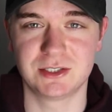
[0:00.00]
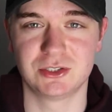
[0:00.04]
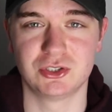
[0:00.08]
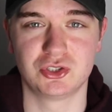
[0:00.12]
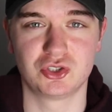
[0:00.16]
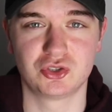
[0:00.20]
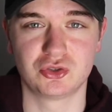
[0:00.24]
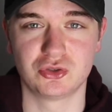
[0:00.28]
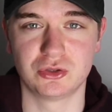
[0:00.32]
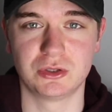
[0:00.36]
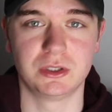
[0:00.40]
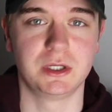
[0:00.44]

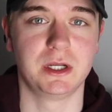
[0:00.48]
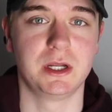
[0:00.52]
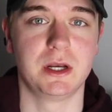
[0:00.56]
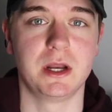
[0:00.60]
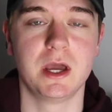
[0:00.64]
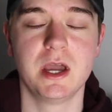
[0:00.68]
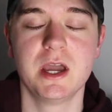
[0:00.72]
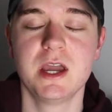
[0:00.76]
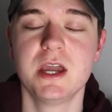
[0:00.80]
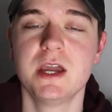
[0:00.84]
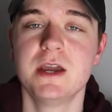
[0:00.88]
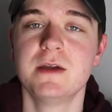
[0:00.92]
screen.
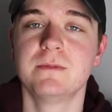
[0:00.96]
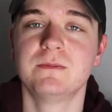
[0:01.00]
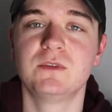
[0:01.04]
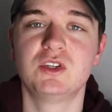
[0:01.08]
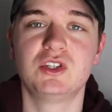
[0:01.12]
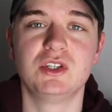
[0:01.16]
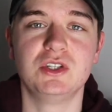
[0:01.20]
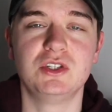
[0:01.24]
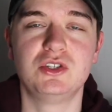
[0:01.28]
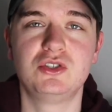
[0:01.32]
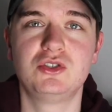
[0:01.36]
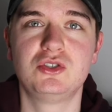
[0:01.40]

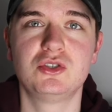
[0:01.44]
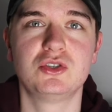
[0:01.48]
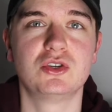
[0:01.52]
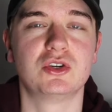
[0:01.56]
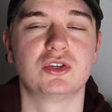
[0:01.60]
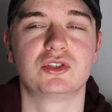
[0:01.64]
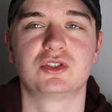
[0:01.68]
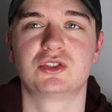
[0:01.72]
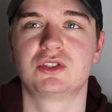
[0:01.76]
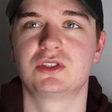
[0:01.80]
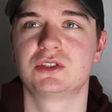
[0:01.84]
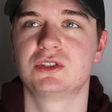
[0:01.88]
She's
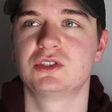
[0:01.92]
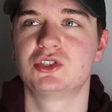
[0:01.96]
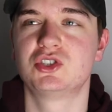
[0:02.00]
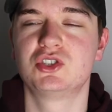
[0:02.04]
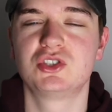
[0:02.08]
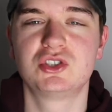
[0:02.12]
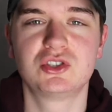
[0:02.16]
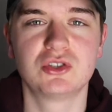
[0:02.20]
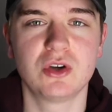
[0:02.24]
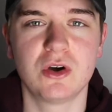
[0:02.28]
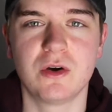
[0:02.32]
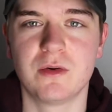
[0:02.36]
just
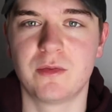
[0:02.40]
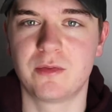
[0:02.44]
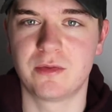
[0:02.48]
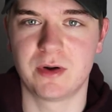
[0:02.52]
so